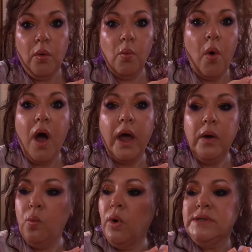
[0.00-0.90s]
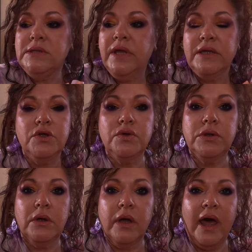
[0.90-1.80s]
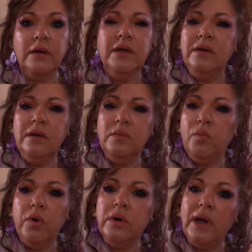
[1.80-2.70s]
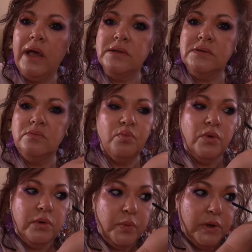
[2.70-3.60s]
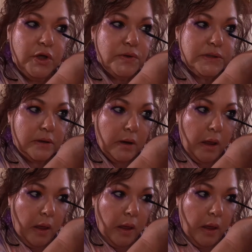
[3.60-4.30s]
Why? What did that do to... How did it work when we used it?